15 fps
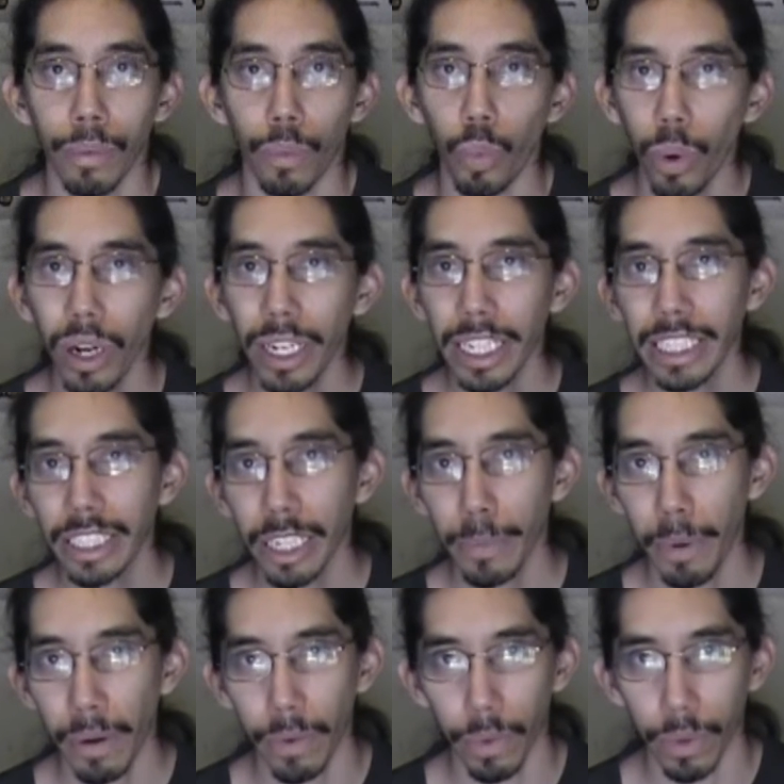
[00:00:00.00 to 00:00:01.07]
What is up,
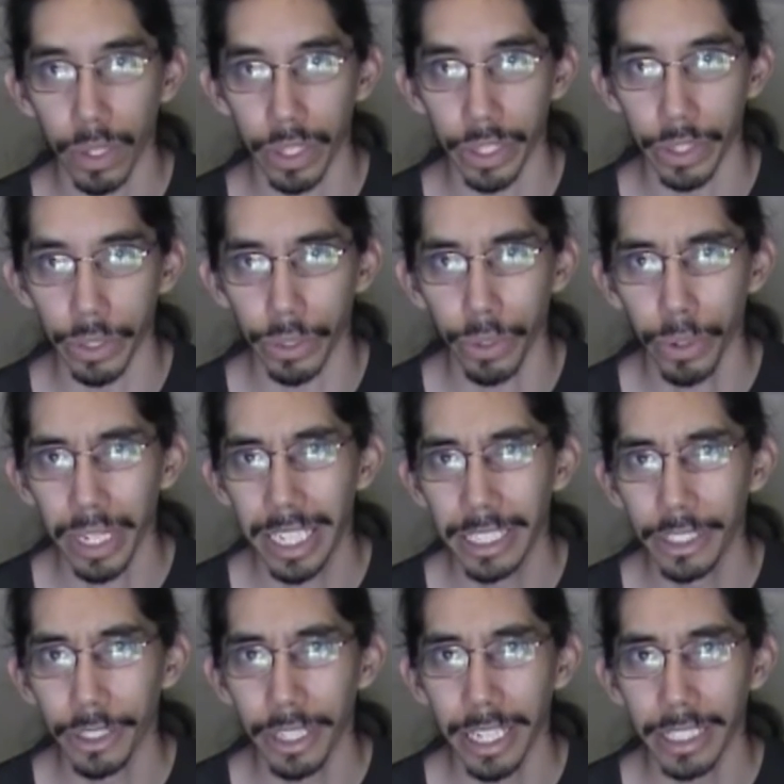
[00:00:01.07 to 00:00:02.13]
everyone? This is Sword King
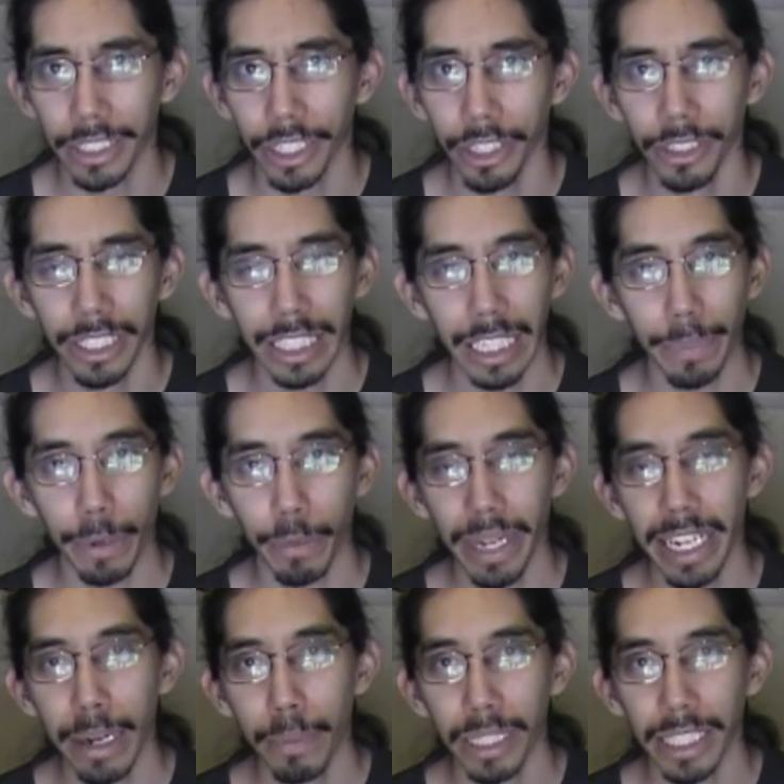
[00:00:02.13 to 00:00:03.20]
090, and this is going to be
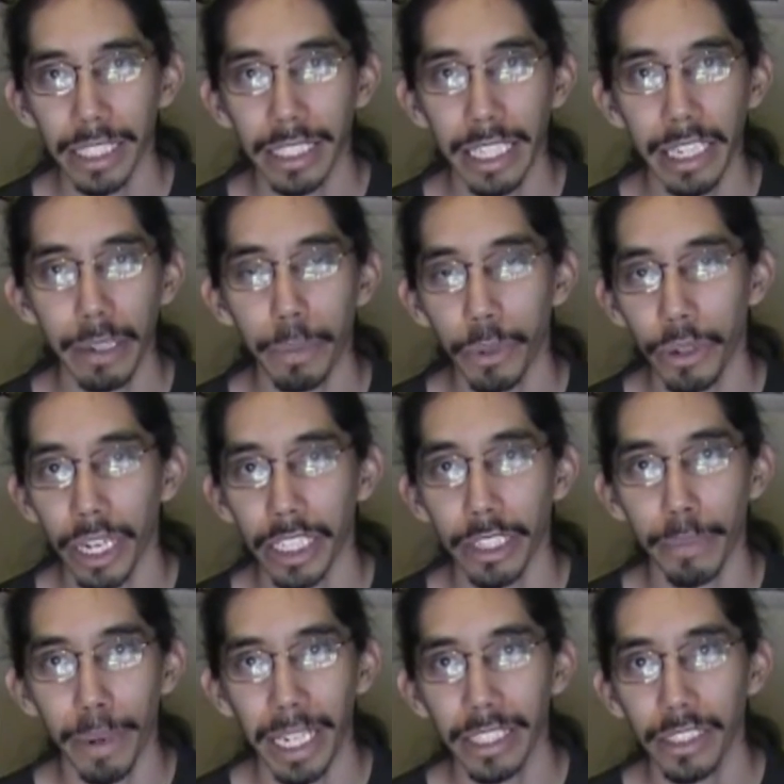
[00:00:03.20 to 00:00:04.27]
week number 16 of the progression
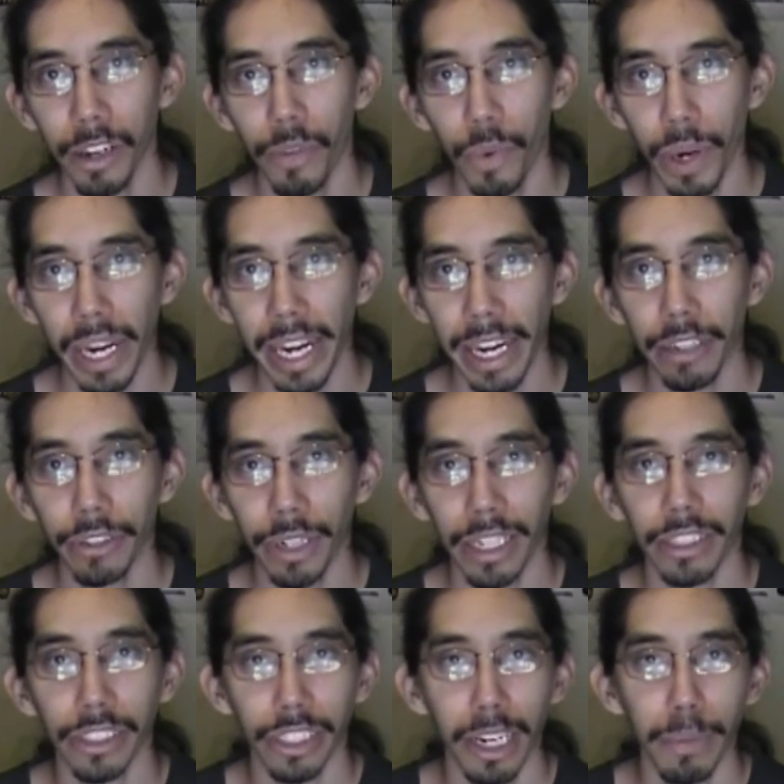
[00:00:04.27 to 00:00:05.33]
of myself working out throughout
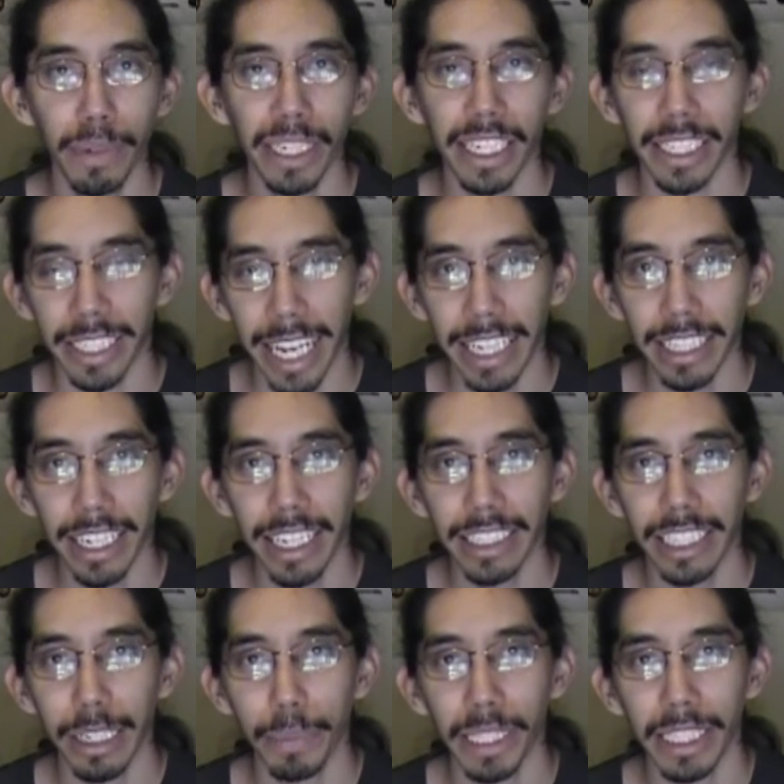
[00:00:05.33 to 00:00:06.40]
the summer, and the deadline is
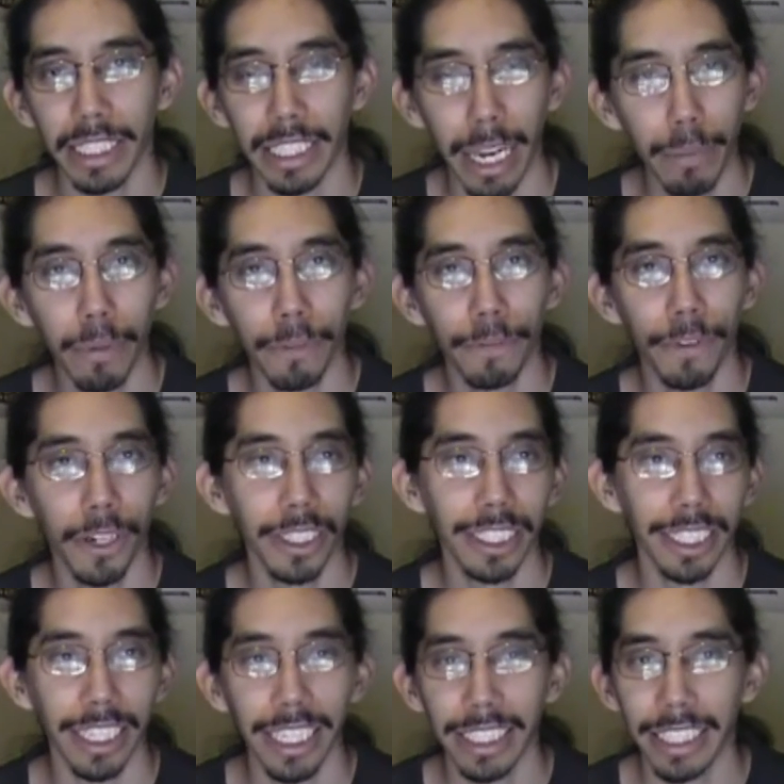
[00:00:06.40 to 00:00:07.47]
going to be September 1st,
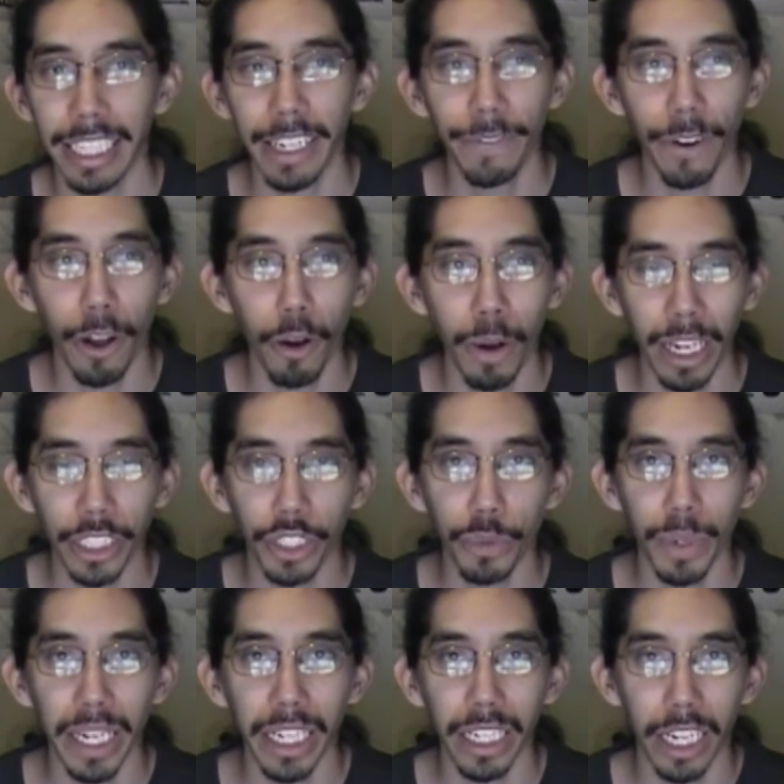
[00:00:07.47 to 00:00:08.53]
and let's see if I'll actually
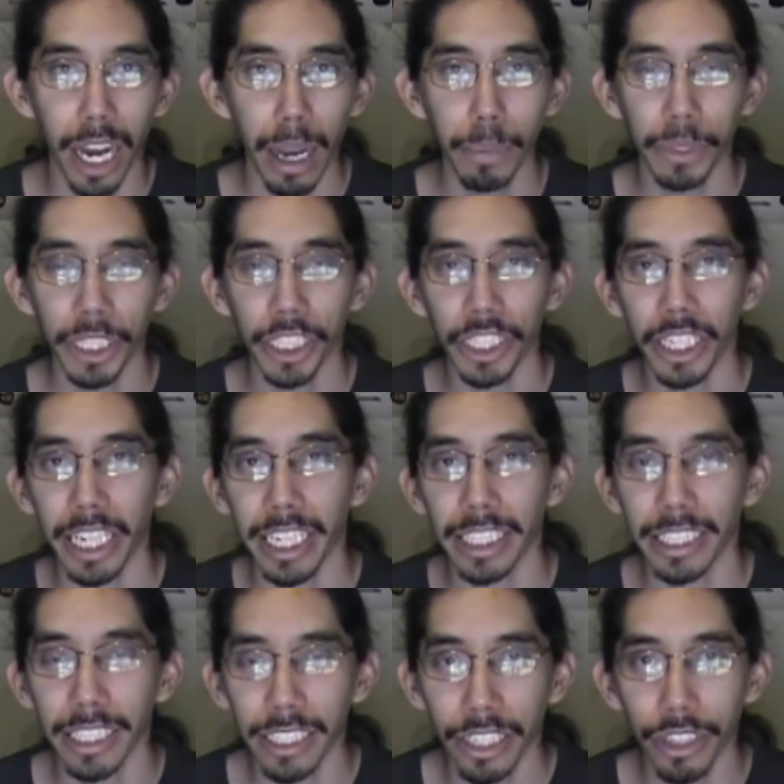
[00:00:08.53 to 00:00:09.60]
win in the competition against
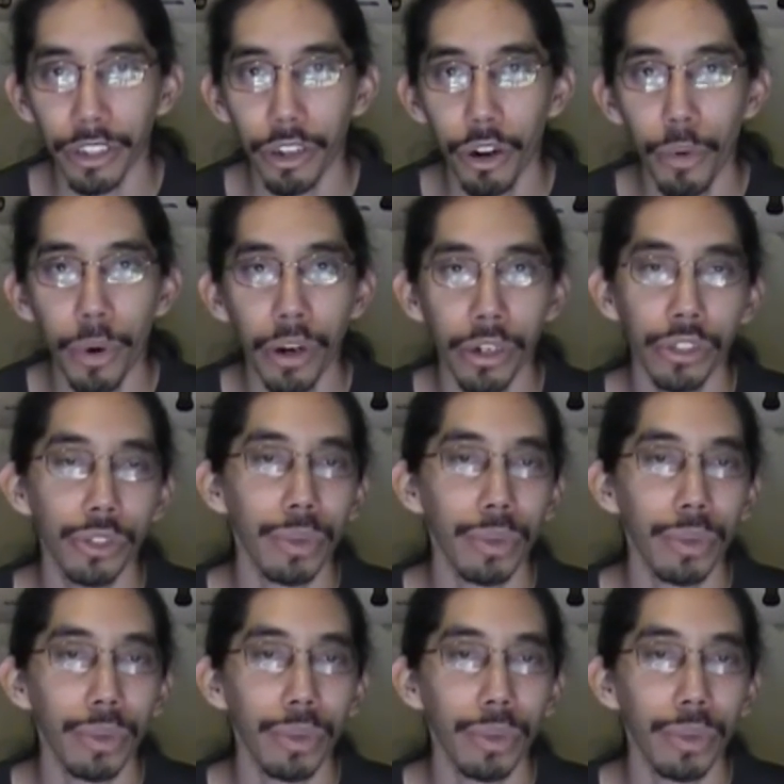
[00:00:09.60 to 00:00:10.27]
6 other co-workers.